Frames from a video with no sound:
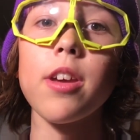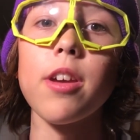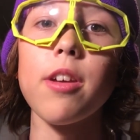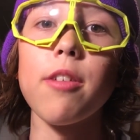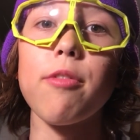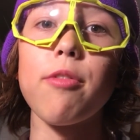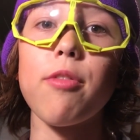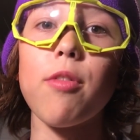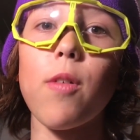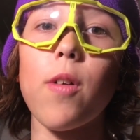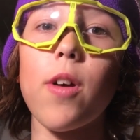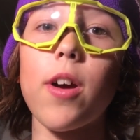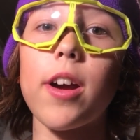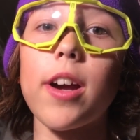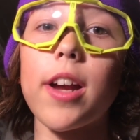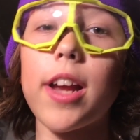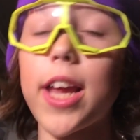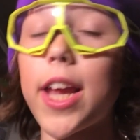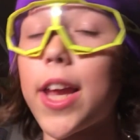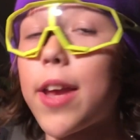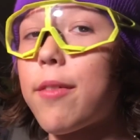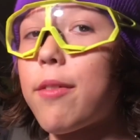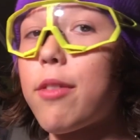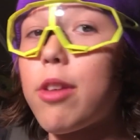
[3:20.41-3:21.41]
for
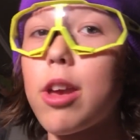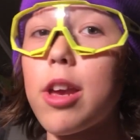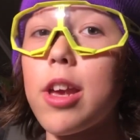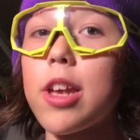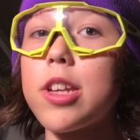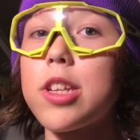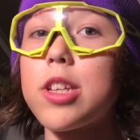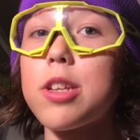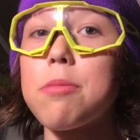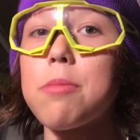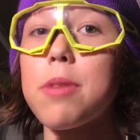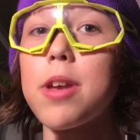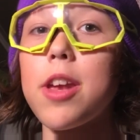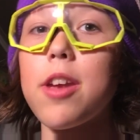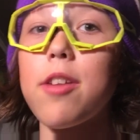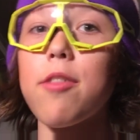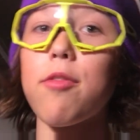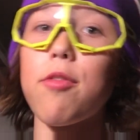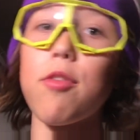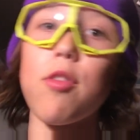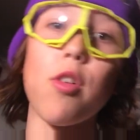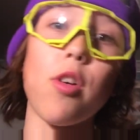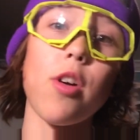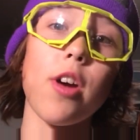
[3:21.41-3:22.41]
giving it to me
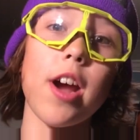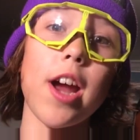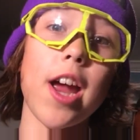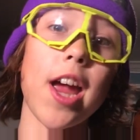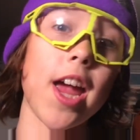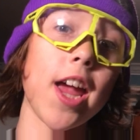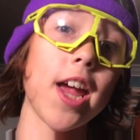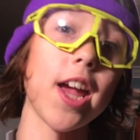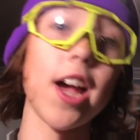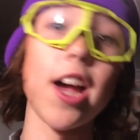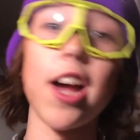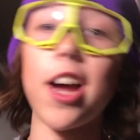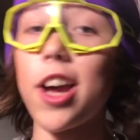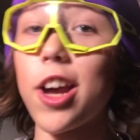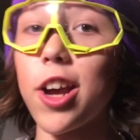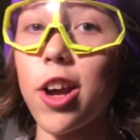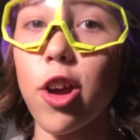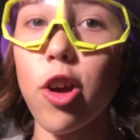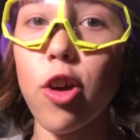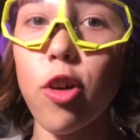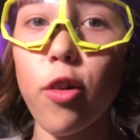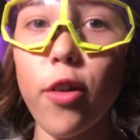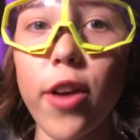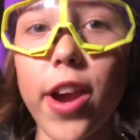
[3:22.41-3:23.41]
for a
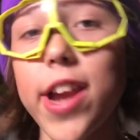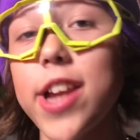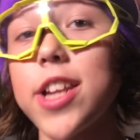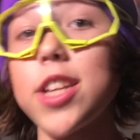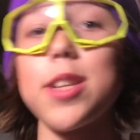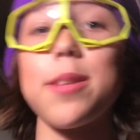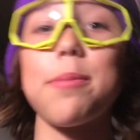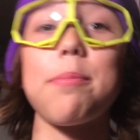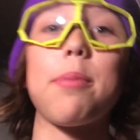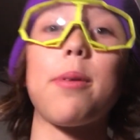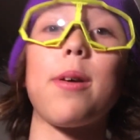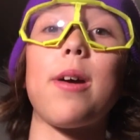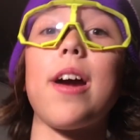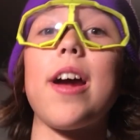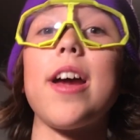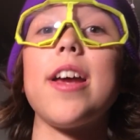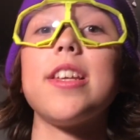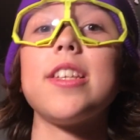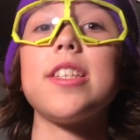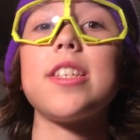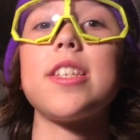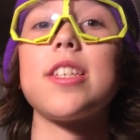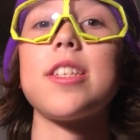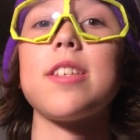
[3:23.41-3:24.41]
great
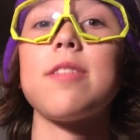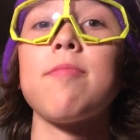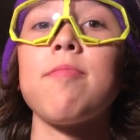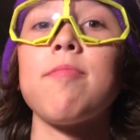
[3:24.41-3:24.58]
price.